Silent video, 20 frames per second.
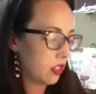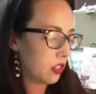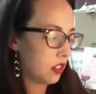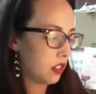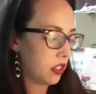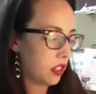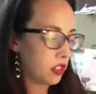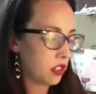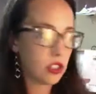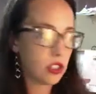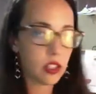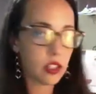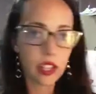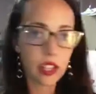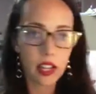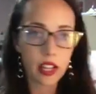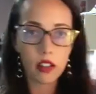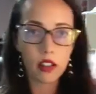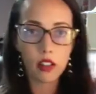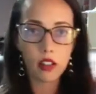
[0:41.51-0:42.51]
I just took out
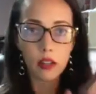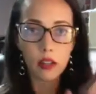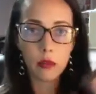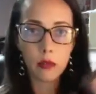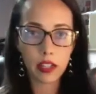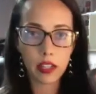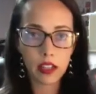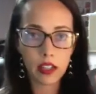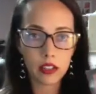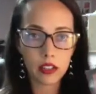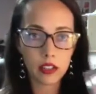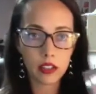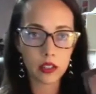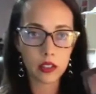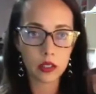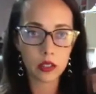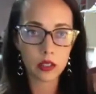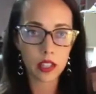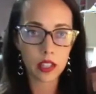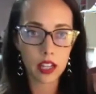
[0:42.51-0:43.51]
all my other old
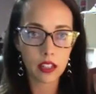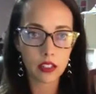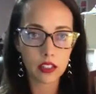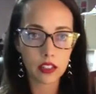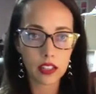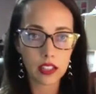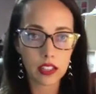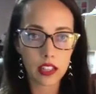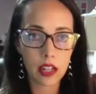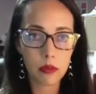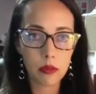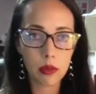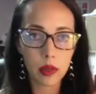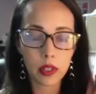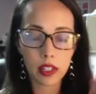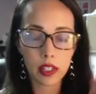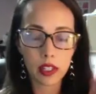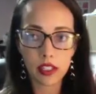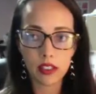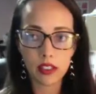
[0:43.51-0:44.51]
colors and then I put
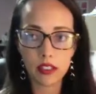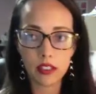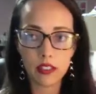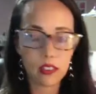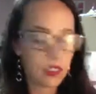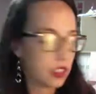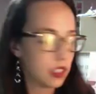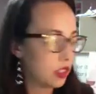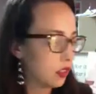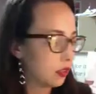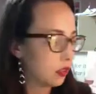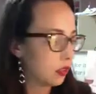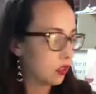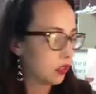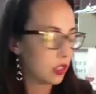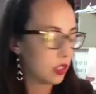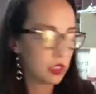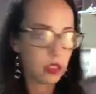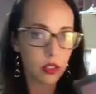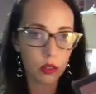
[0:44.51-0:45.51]
in, you know, the
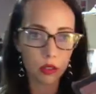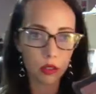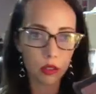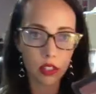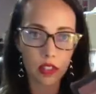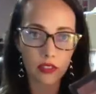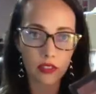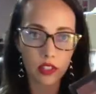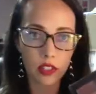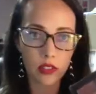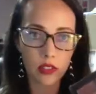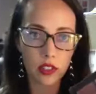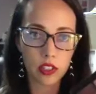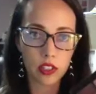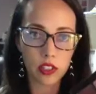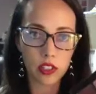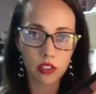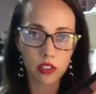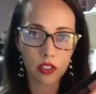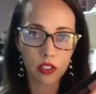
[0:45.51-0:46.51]
leftovers,
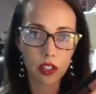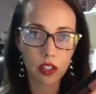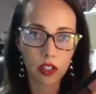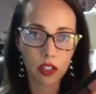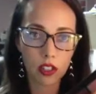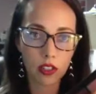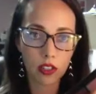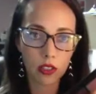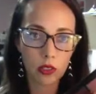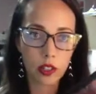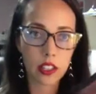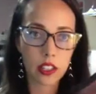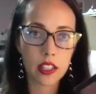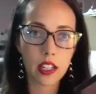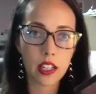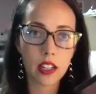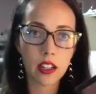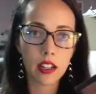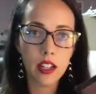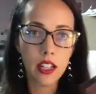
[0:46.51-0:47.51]
there's dark colors right there
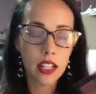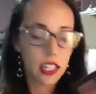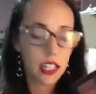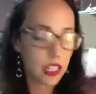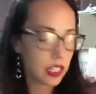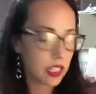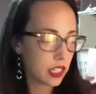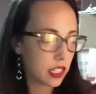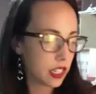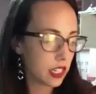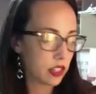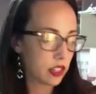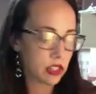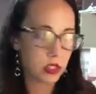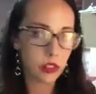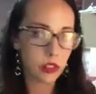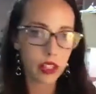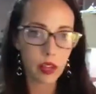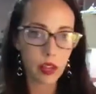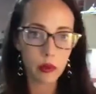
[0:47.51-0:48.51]
in here, so
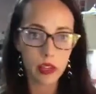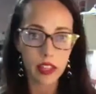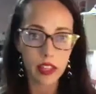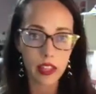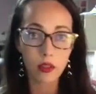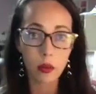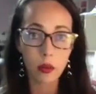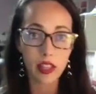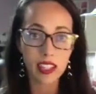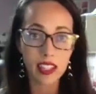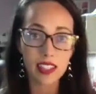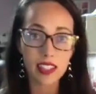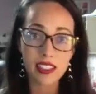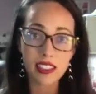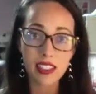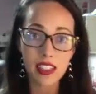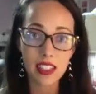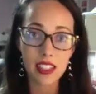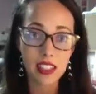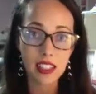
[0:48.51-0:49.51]
that way everybody could
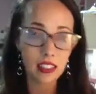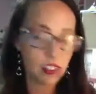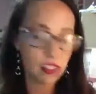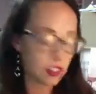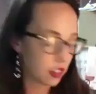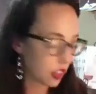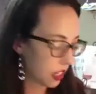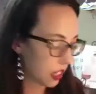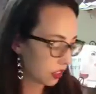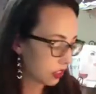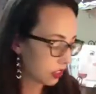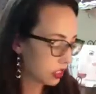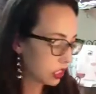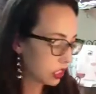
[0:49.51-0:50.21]
see the colors.